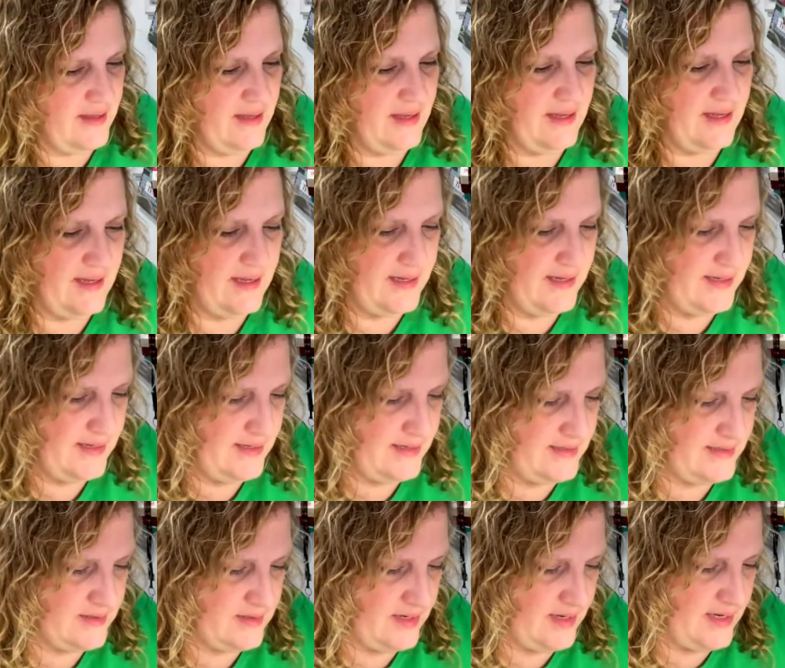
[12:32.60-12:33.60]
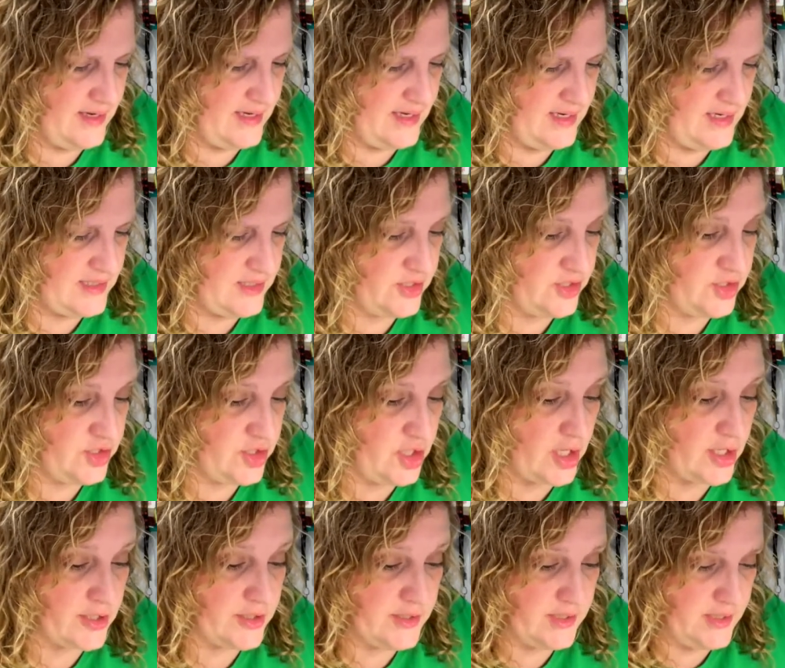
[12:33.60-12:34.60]
and I
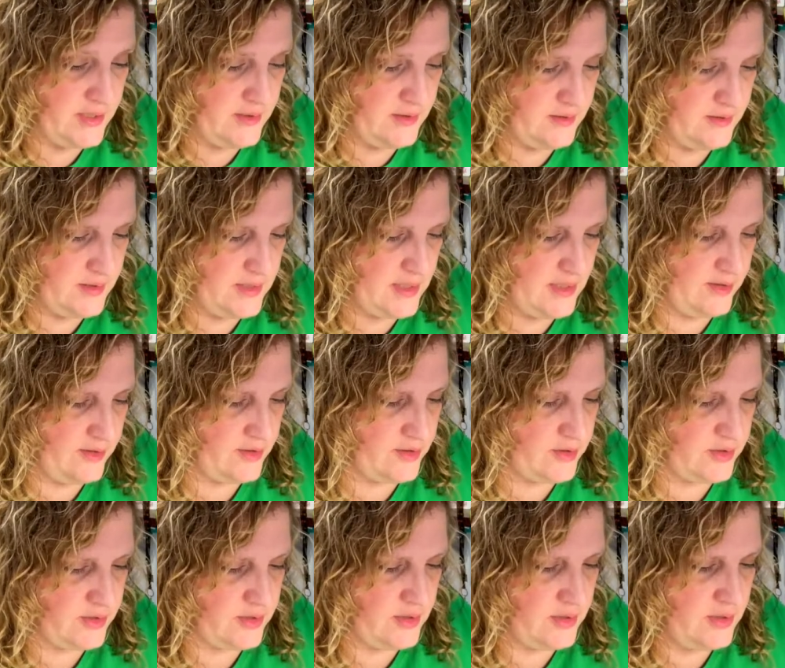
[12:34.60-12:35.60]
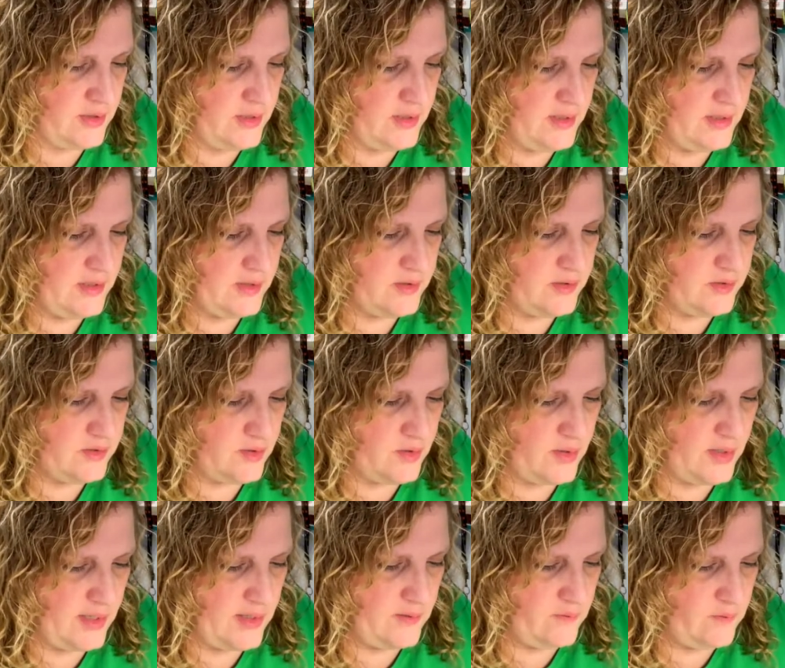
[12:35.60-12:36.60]
start the others. So
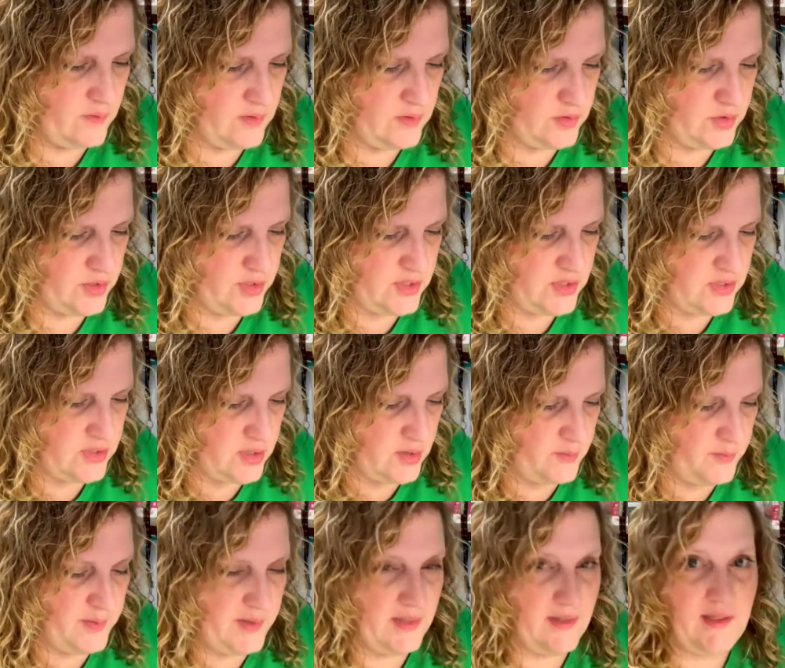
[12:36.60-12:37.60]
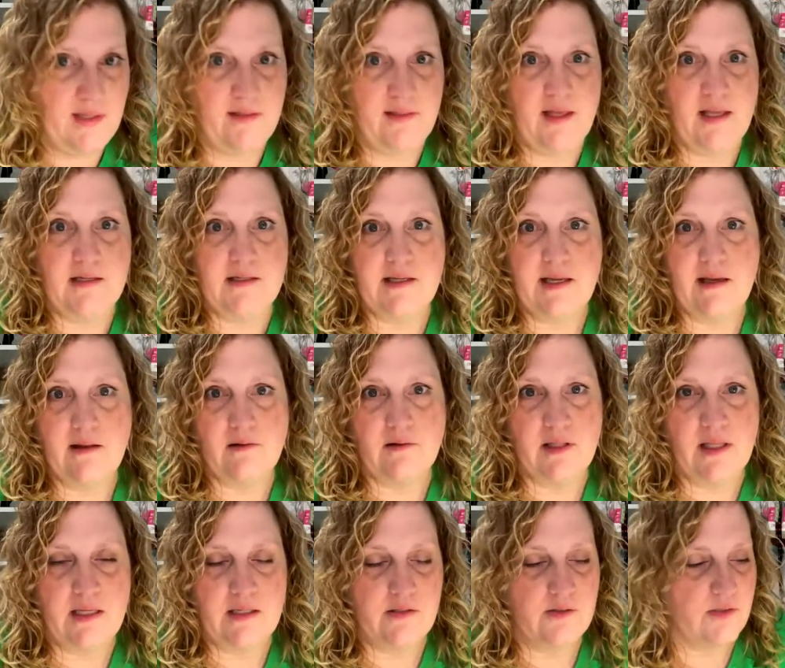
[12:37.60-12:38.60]
I will just start peeling that down
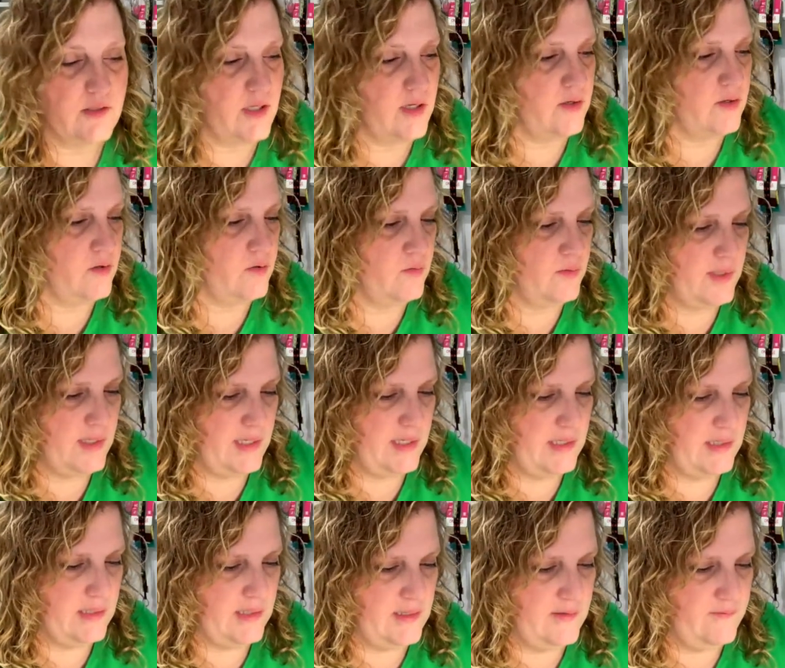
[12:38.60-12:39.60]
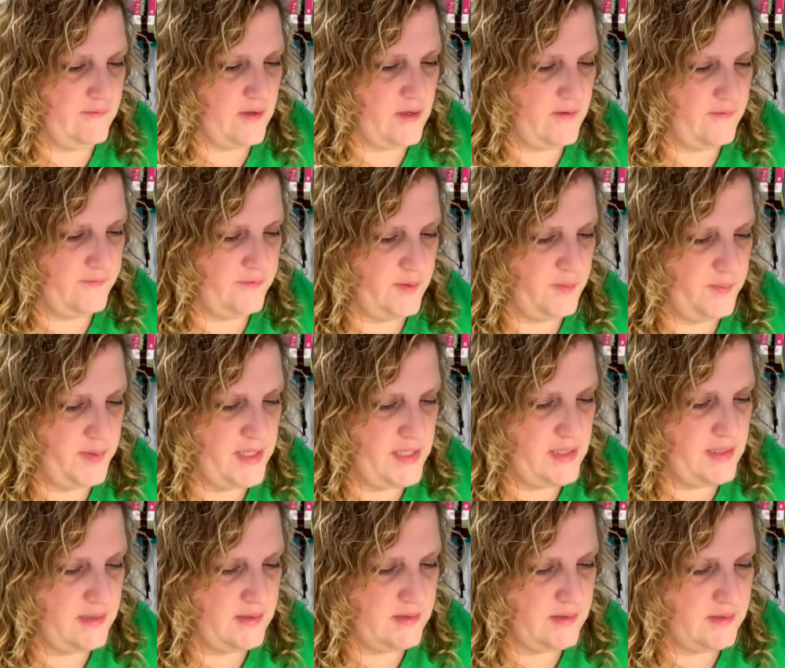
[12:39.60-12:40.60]
like so and leave off the
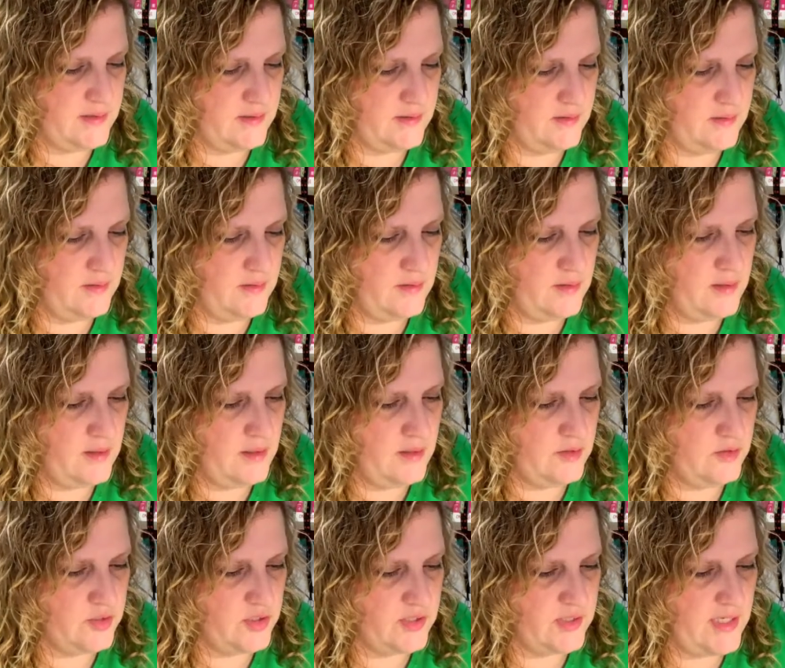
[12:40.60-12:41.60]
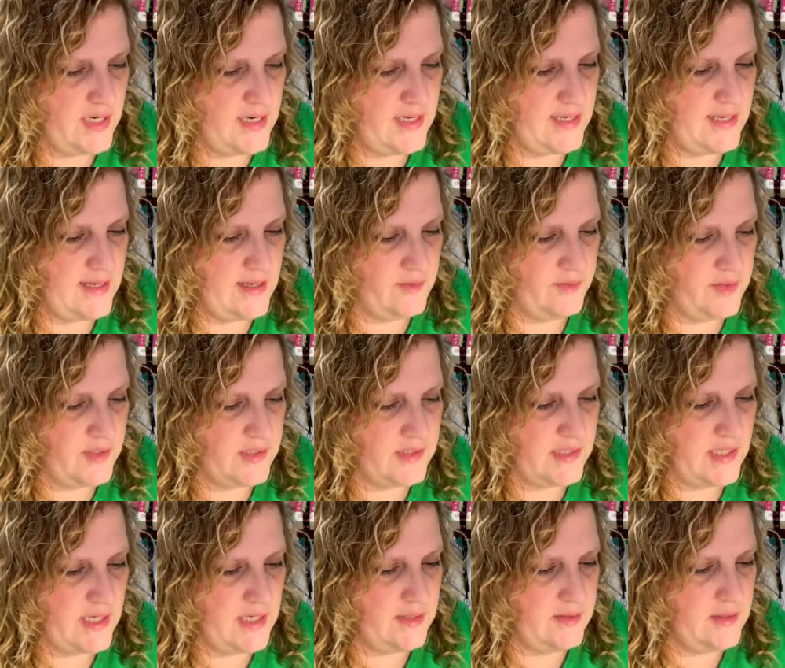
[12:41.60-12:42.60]
piece just hanging out the
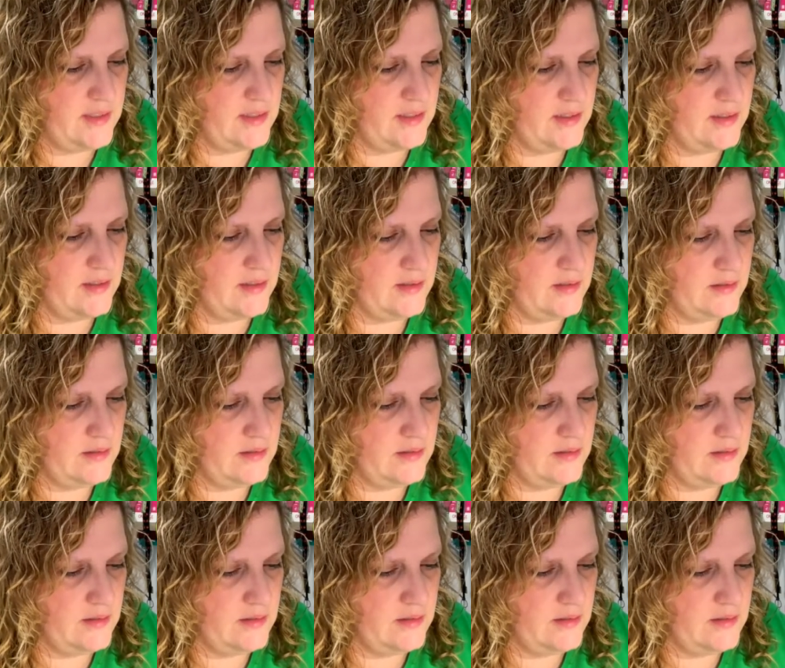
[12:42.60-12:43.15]
side there.